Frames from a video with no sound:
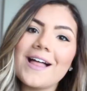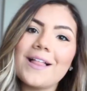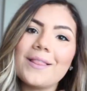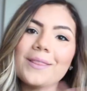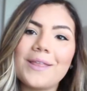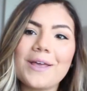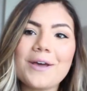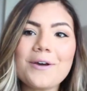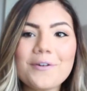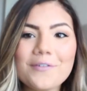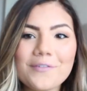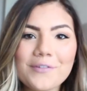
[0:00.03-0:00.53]

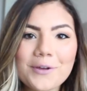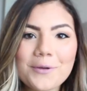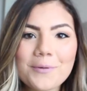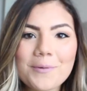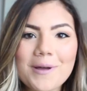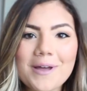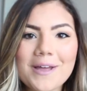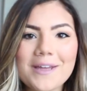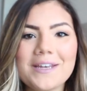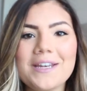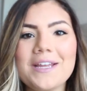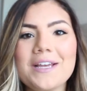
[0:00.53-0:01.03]
Hello
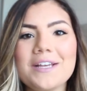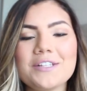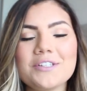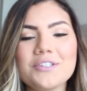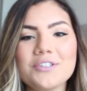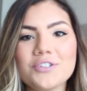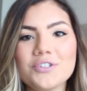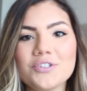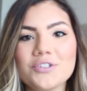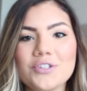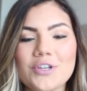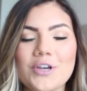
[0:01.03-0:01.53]
everyone!
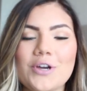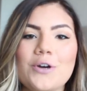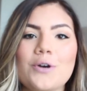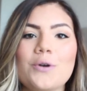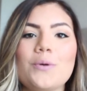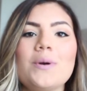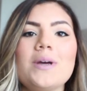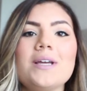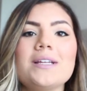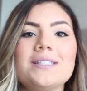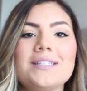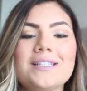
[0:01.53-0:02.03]

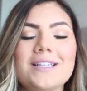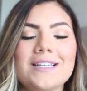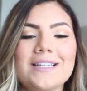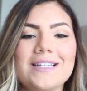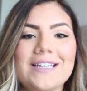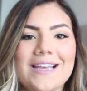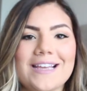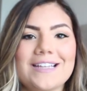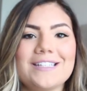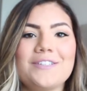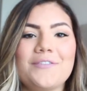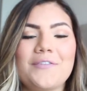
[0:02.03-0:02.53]
So
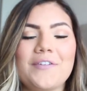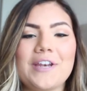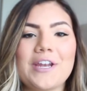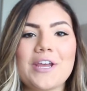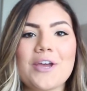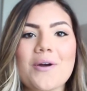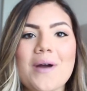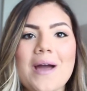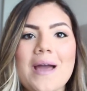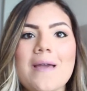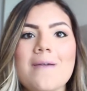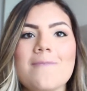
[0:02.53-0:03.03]
today's
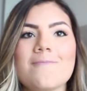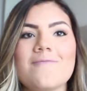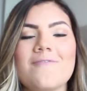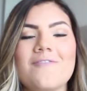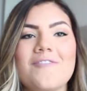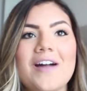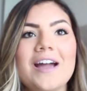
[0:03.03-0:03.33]
video I am